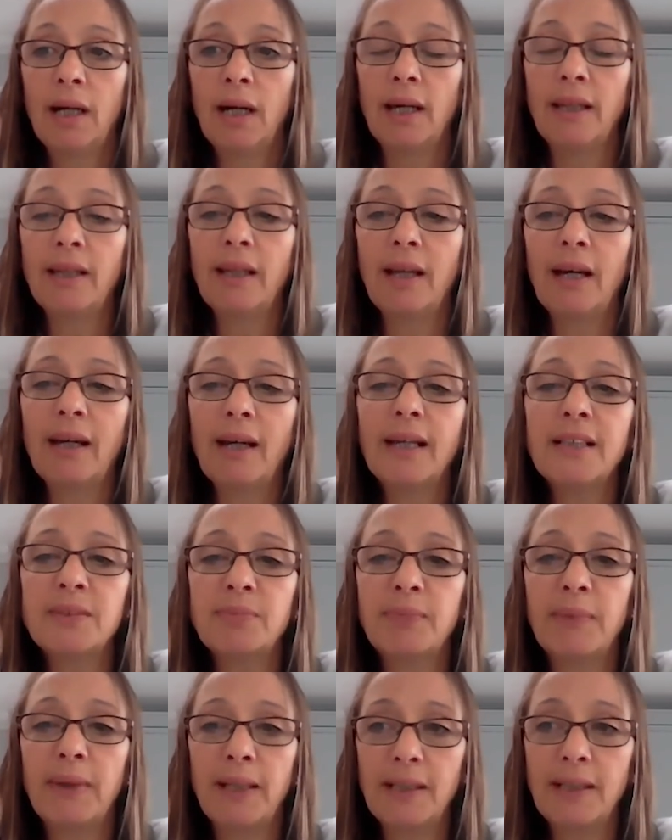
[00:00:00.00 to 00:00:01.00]
I
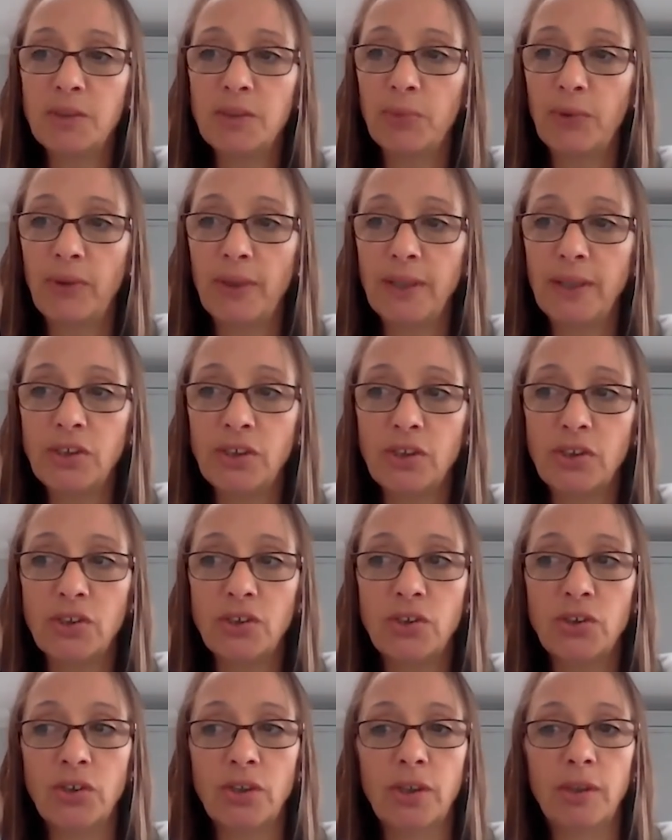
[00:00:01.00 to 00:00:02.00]
guess my inspiration
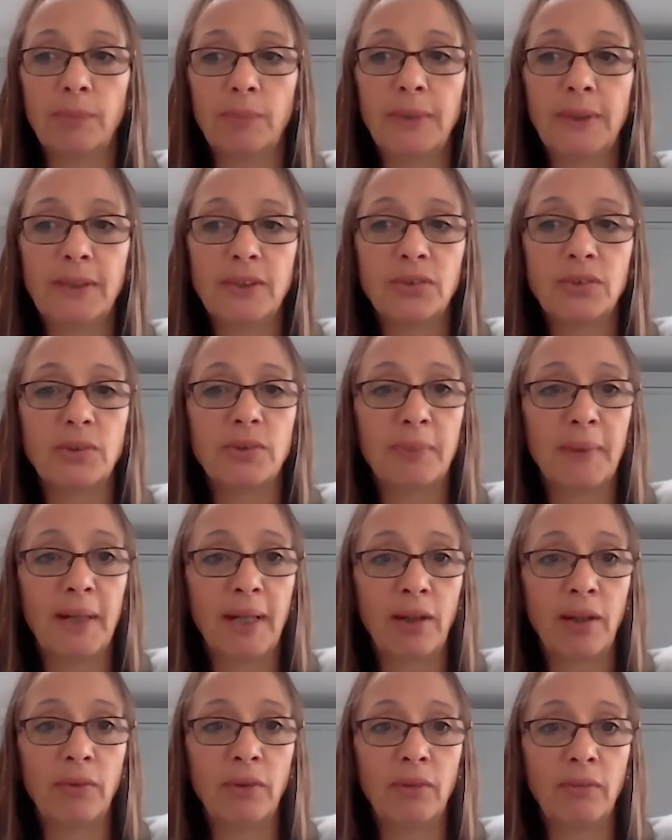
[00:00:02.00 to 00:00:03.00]
to join the police was
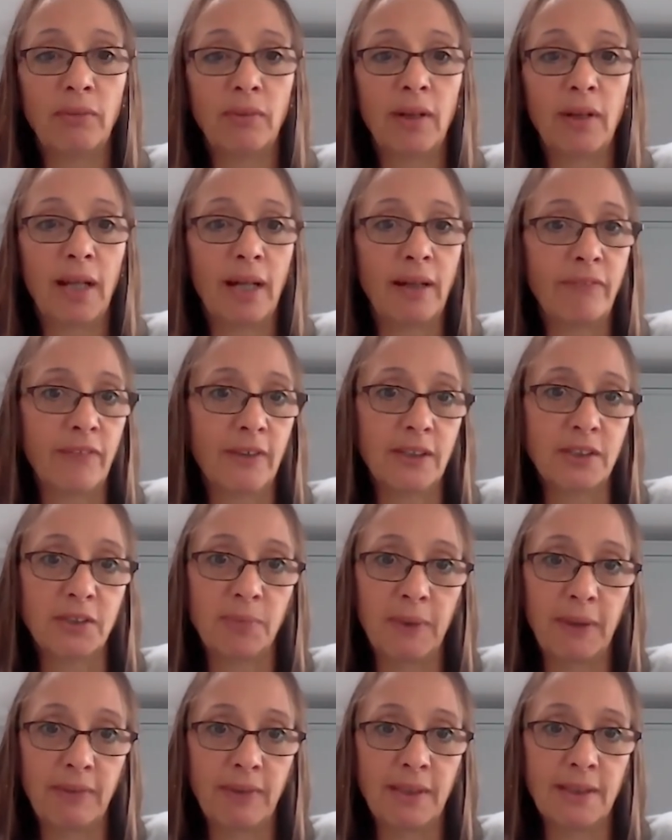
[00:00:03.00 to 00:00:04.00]
my own life
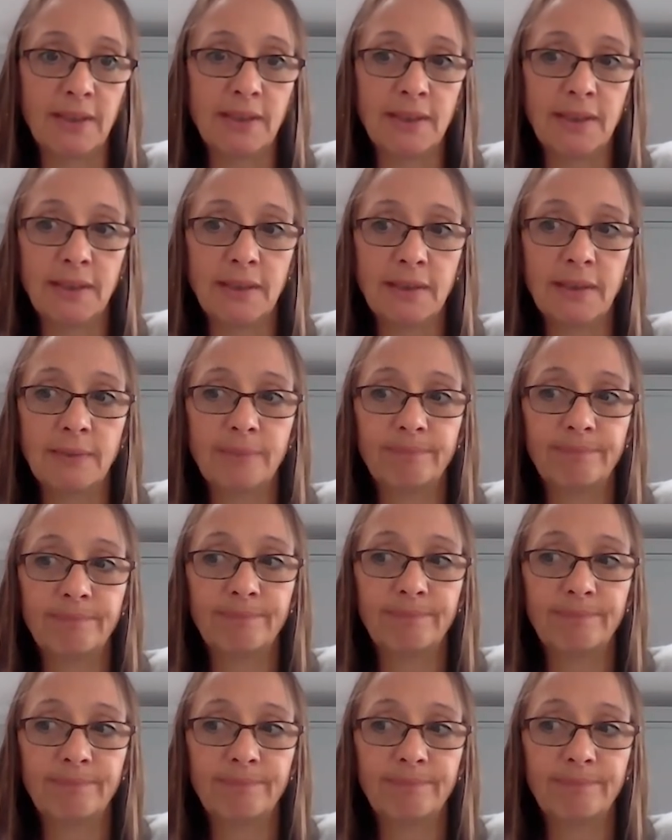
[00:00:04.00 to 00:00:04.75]
experiences.